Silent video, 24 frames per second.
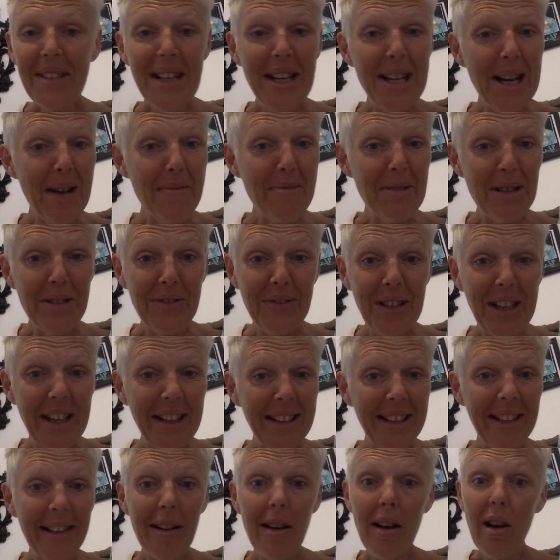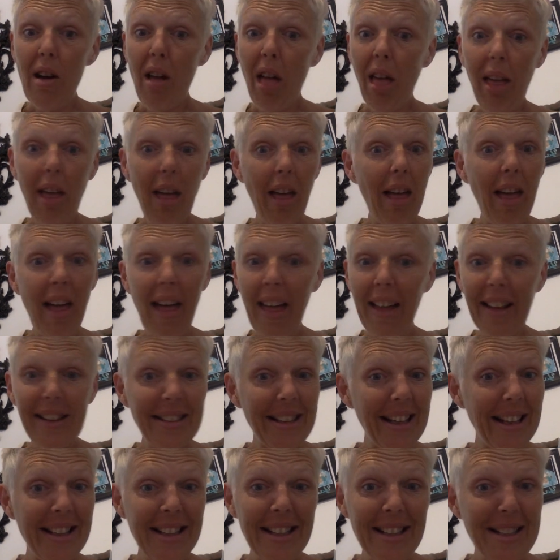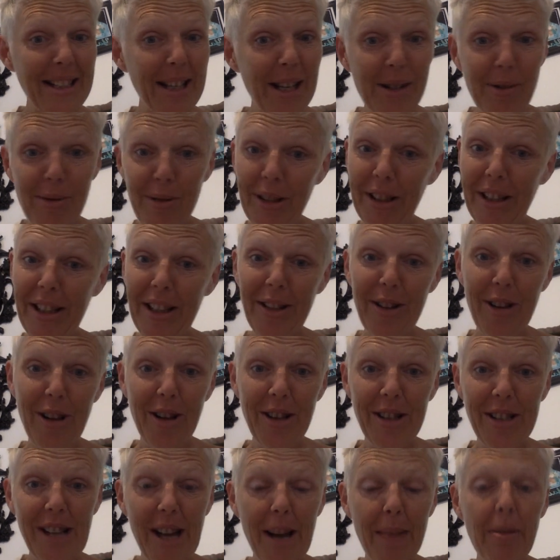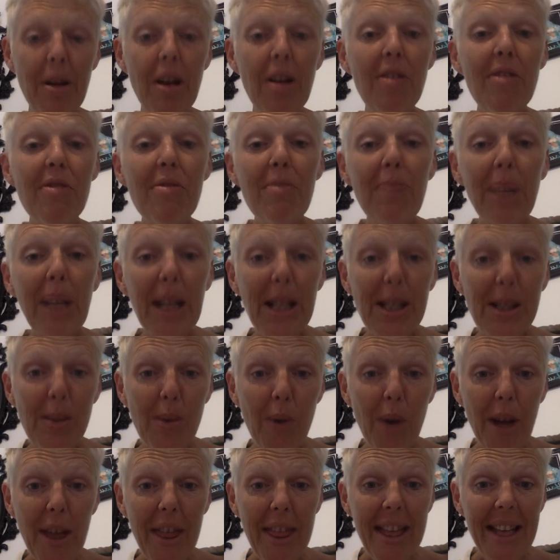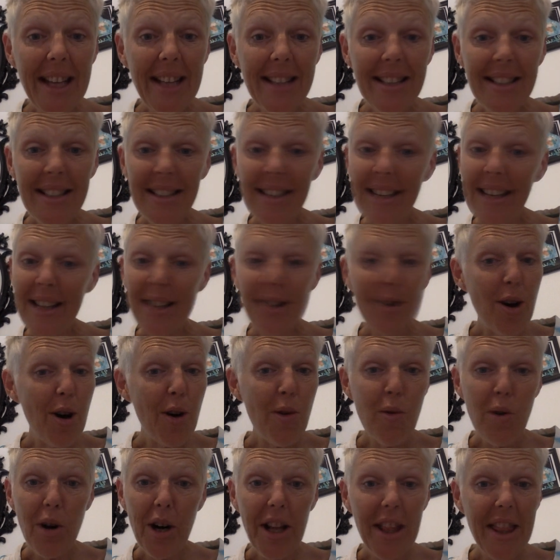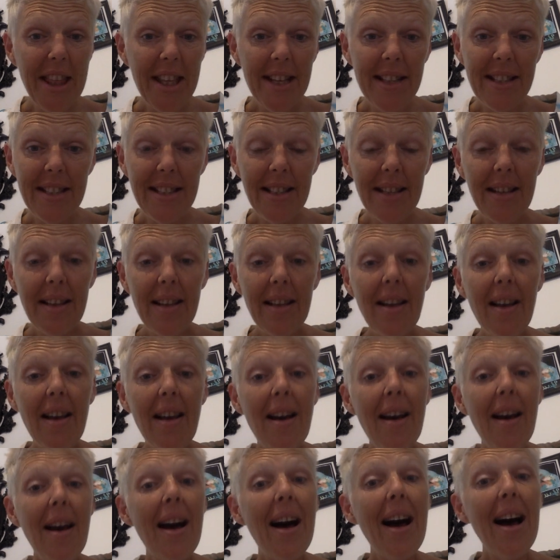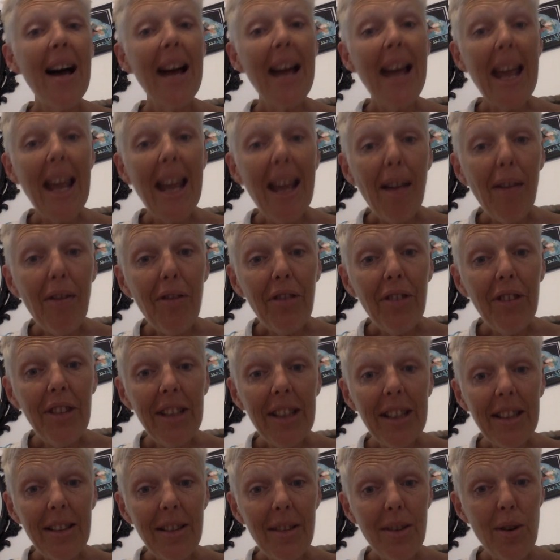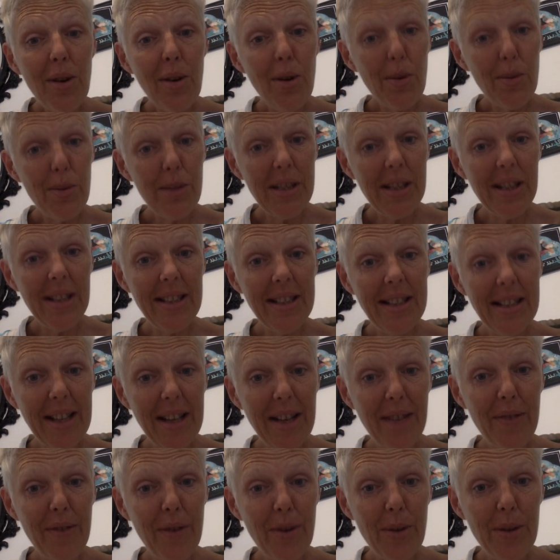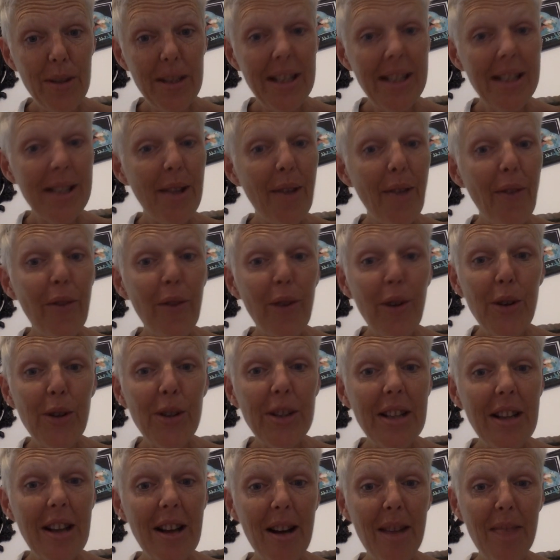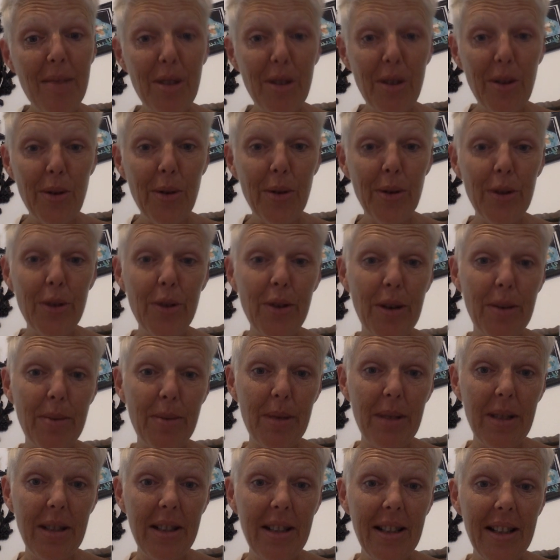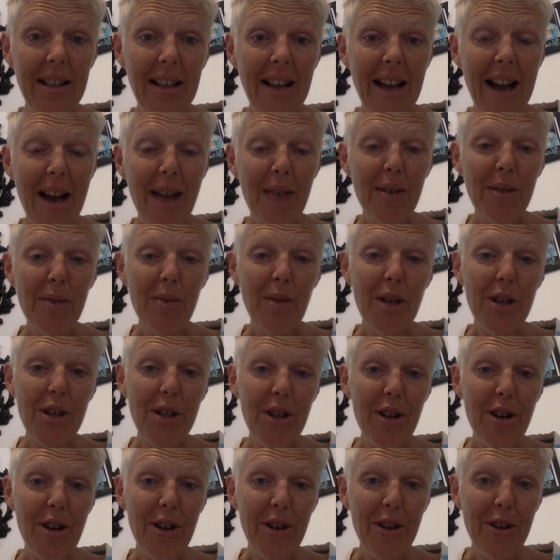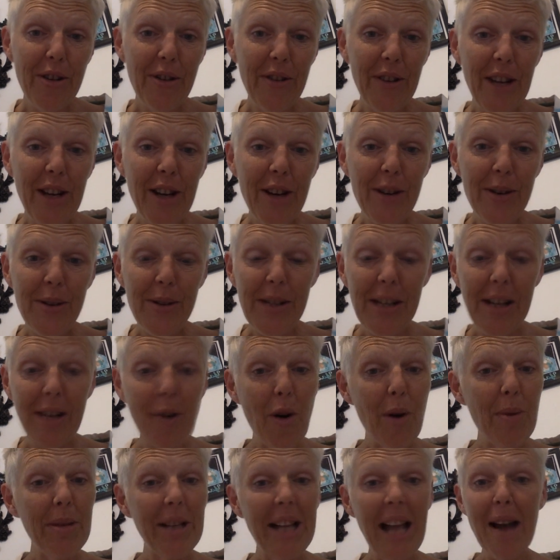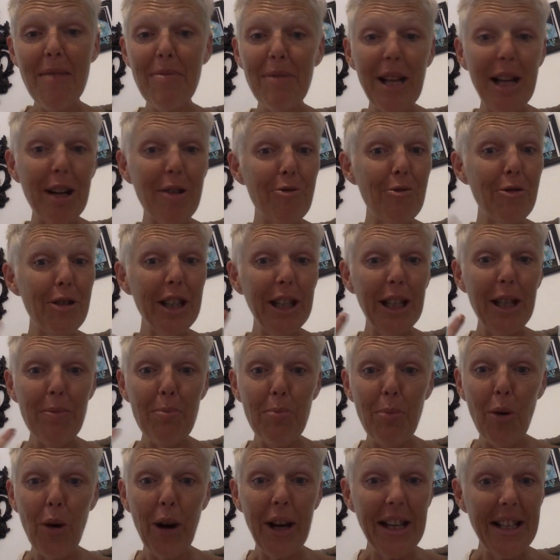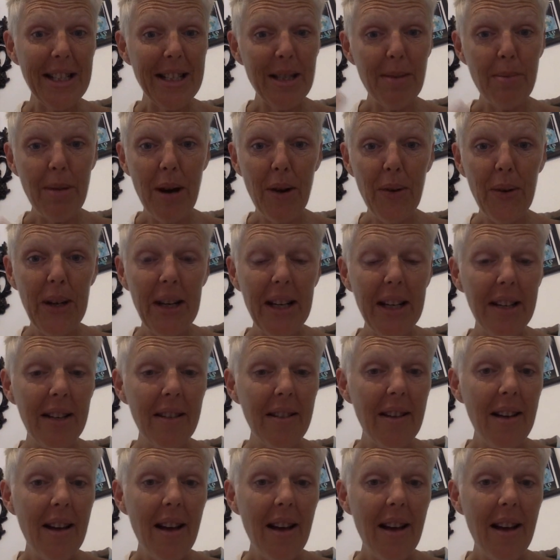And I'm innovating. Then that takes really a long time, but it's worth it. It's all worth it. I am feeling a little homesick today, folks. It's the first time on the whole trip. I was watching all your videos and normally I'm like really buoyant about it.